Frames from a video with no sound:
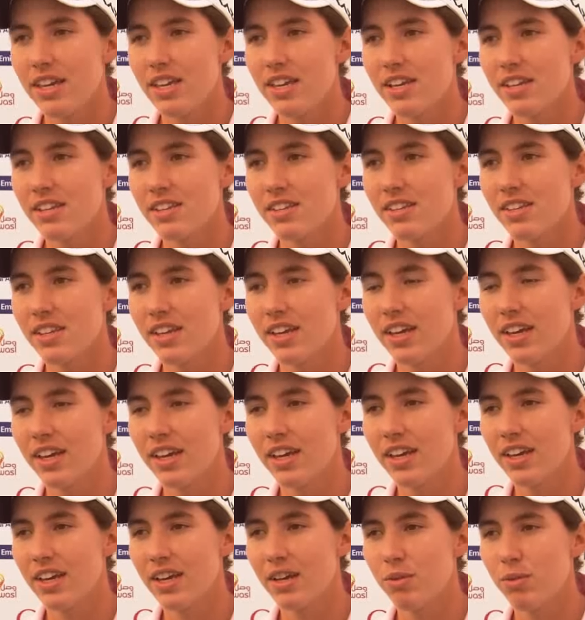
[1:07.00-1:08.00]
Yes,
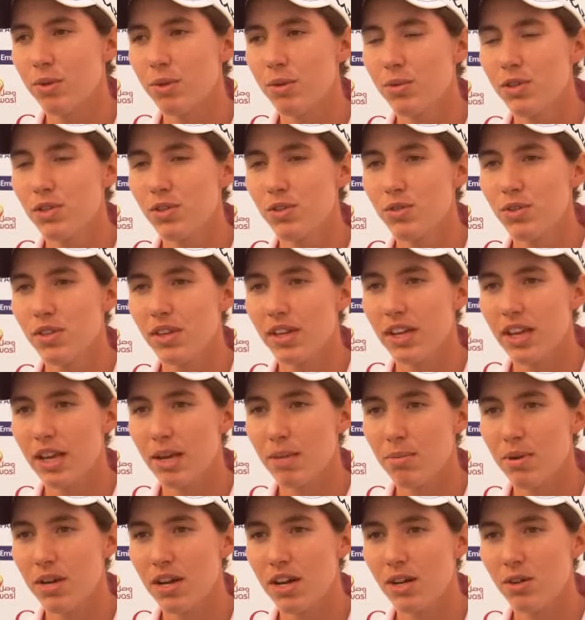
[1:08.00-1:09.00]
we went to the
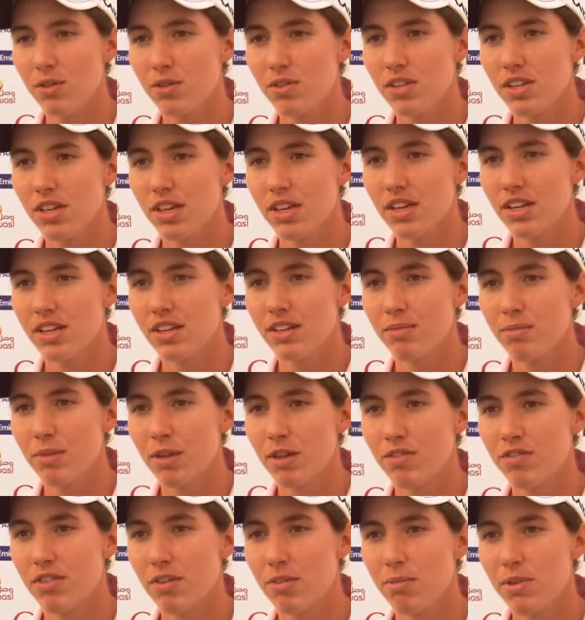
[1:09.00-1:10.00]
clubhouse and
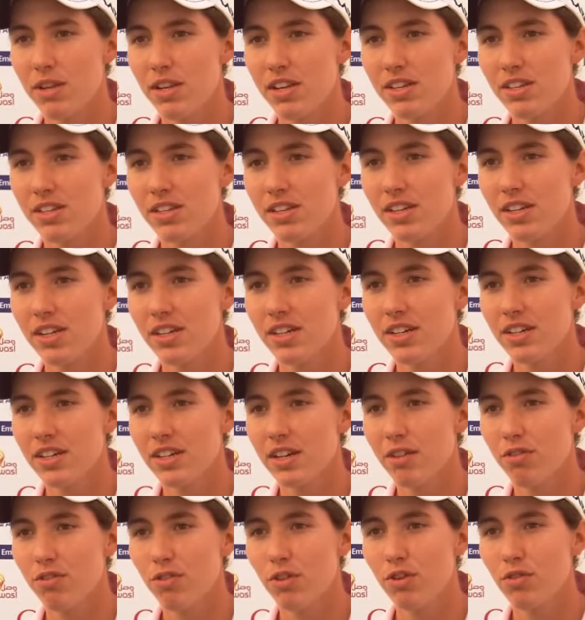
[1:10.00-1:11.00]
my family's
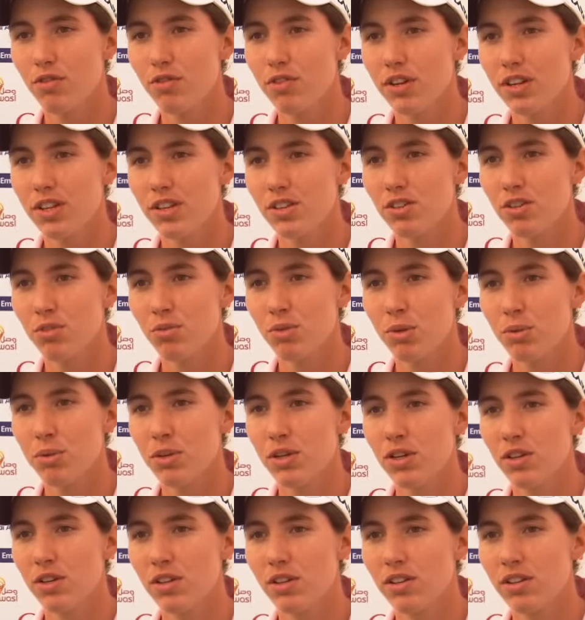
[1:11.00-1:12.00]
here, a few friends. So we
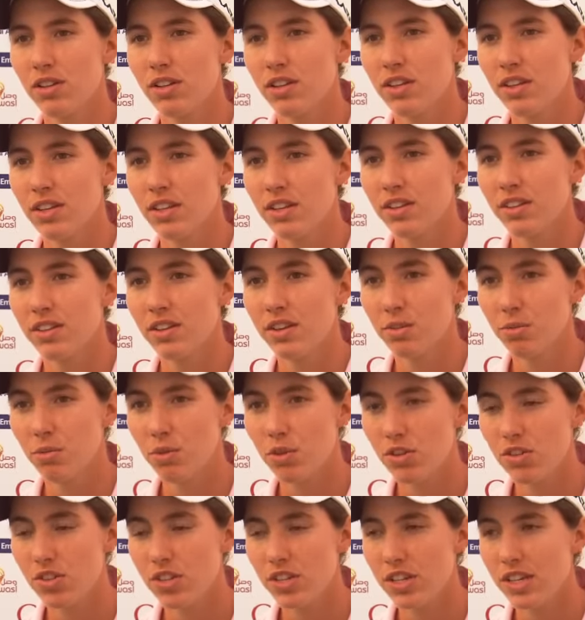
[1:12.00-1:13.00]
were all there
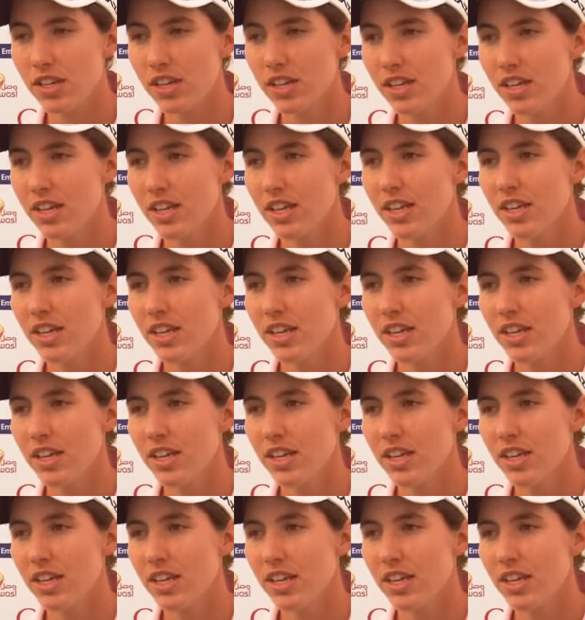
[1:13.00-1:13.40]
watching.